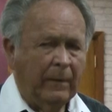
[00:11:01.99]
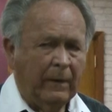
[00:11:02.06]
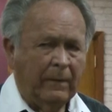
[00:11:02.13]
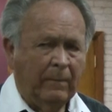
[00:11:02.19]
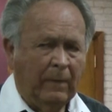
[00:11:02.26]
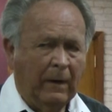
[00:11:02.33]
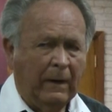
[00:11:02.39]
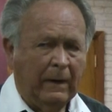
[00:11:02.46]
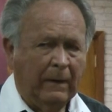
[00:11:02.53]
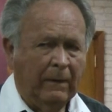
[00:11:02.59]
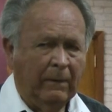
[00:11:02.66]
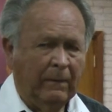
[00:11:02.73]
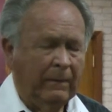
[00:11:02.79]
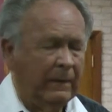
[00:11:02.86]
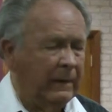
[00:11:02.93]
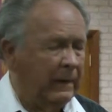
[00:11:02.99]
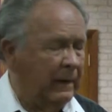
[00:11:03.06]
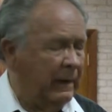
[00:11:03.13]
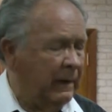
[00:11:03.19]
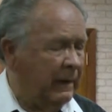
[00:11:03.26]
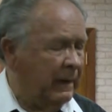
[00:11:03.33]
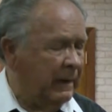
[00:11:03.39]
Brother Marlow
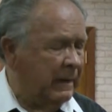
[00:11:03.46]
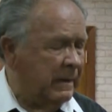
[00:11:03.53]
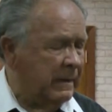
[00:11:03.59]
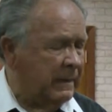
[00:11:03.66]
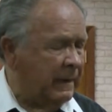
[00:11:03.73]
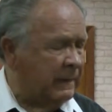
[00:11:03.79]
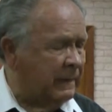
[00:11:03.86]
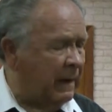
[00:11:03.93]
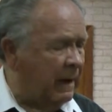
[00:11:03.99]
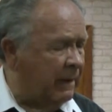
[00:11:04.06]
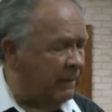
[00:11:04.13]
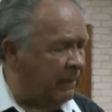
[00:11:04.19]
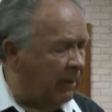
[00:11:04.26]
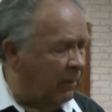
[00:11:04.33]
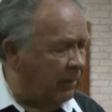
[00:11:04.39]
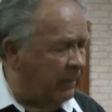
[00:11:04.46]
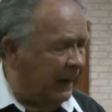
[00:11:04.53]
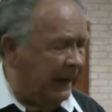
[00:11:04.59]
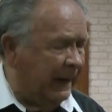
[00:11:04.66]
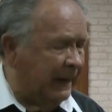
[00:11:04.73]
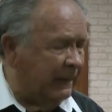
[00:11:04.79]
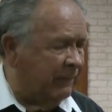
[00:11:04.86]
does not draw
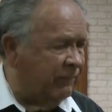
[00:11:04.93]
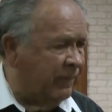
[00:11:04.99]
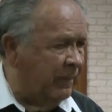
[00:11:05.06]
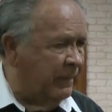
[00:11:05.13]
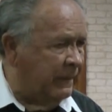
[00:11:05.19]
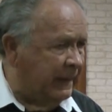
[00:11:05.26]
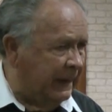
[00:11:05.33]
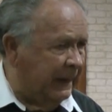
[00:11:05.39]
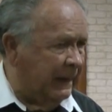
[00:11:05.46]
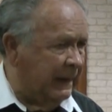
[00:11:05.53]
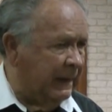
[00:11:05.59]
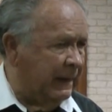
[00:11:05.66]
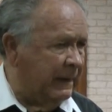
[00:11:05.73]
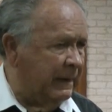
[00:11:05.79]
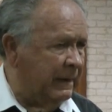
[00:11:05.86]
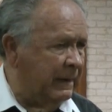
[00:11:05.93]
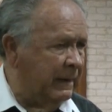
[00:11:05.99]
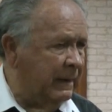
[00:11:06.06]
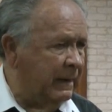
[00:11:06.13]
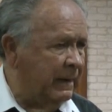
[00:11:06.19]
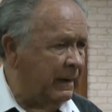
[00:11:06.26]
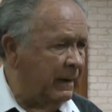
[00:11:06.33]
back from dealing
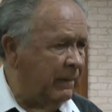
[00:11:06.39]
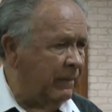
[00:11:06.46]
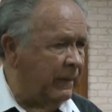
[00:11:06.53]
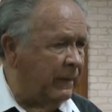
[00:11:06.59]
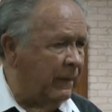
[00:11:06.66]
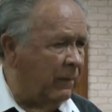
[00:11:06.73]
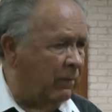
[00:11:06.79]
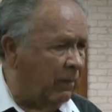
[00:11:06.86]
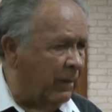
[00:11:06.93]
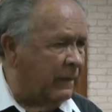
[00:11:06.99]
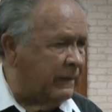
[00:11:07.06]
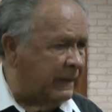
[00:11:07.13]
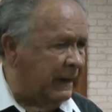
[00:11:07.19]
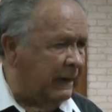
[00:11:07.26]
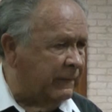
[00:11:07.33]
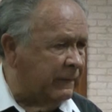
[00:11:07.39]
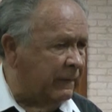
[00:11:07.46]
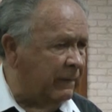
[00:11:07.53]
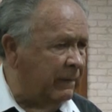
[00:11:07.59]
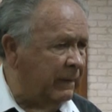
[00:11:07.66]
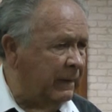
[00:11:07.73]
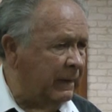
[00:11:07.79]
with the worst
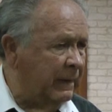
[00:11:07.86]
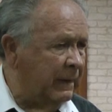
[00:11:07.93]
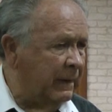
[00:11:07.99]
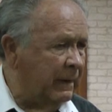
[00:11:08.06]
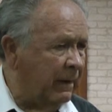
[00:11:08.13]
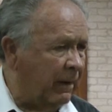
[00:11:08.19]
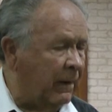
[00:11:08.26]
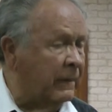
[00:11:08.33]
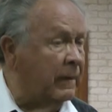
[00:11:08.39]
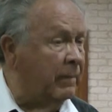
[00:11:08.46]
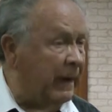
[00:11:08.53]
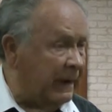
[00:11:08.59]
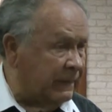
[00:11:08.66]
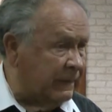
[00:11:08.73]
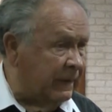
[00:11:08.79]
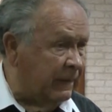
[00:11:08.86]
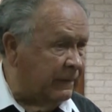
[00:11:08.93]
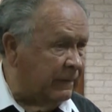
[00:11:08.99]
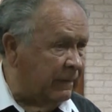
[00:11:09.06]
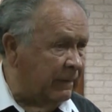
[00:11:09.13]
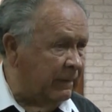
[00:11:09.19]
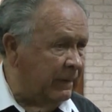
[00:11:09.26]
issue or the best
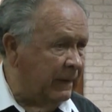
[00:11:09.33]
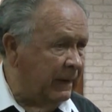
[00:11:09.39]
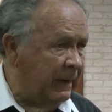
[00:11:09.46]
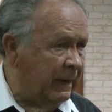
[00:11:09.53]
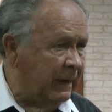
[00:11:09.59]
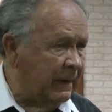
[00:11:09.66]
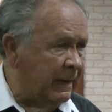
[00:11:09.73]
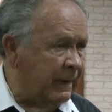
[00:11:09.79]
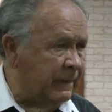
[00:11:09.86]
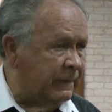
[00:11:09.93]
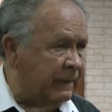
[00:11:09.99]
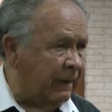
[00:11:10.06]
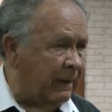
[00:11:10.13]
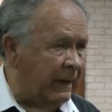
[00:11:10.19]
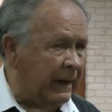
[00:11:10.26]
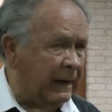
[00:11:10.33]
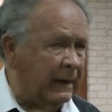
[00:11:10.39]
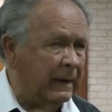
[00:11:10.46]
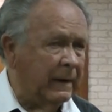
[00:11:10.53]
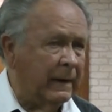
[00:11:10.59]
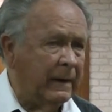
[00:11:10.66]
issue concerning